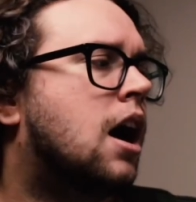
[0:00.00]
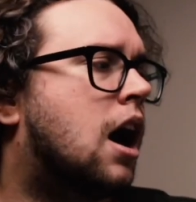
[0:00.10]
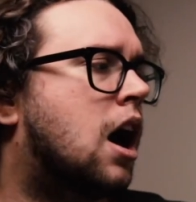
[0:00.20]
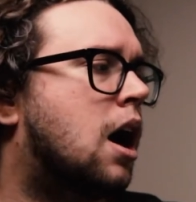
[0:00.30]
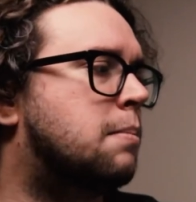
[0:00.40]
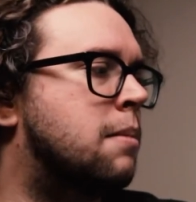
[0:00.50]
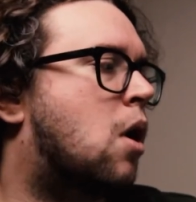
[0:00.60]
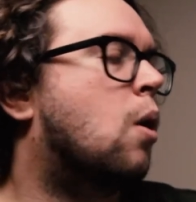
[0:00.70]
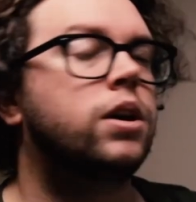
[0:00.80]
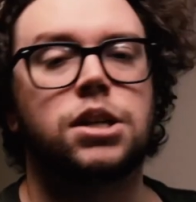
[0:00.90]
I'm
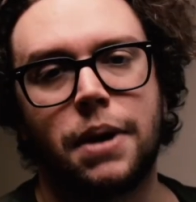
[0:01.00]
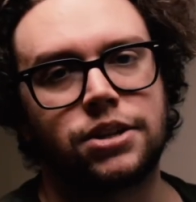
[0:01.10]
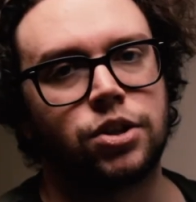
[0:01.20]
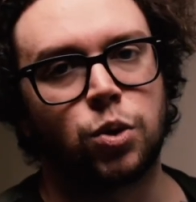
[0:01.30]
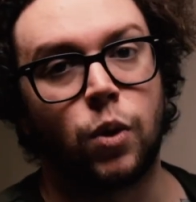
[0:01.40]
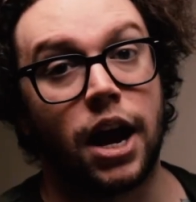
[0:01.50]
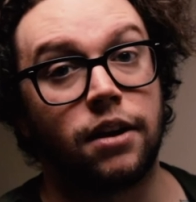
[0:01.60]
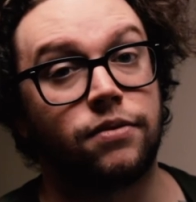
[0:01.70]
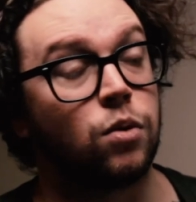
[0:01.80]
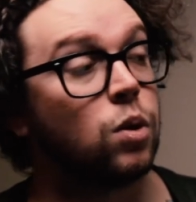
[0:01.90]
always a message
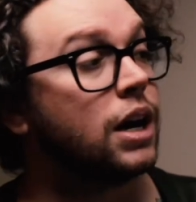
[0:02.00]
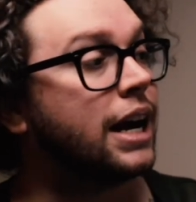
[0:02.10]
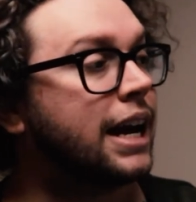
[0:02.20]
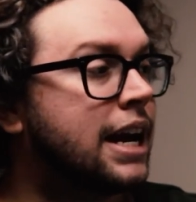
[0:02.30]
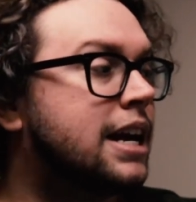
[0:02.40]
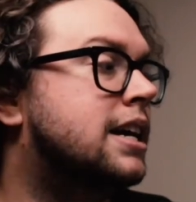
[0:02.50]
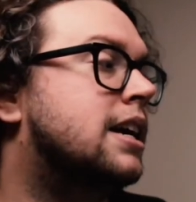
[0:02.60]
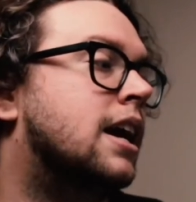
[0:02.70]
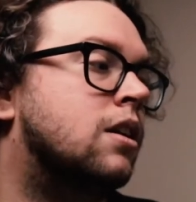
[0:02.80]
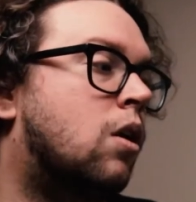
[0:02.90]
away for
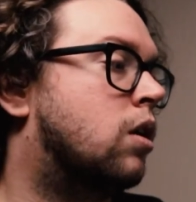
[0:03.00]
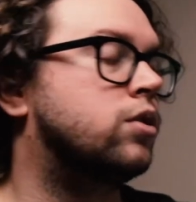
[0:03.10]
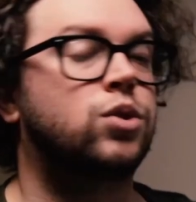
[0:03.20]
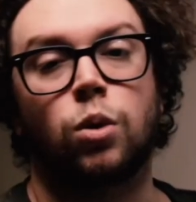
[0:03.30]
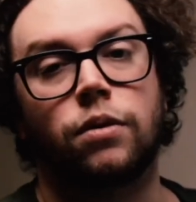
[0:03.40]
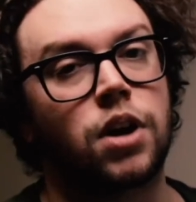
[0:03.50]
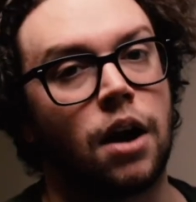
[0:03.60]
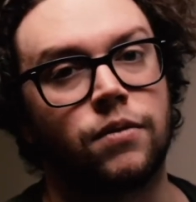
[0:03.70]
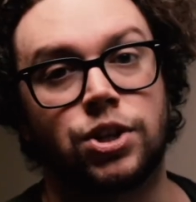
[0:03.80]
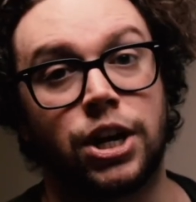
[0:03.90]
any and all sort of
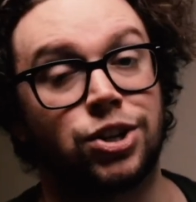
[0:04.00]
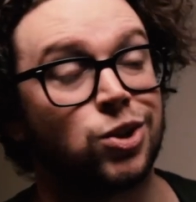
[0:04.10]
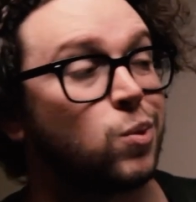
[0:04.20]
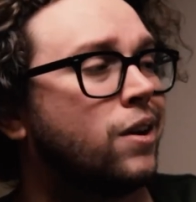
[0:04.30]
conversations,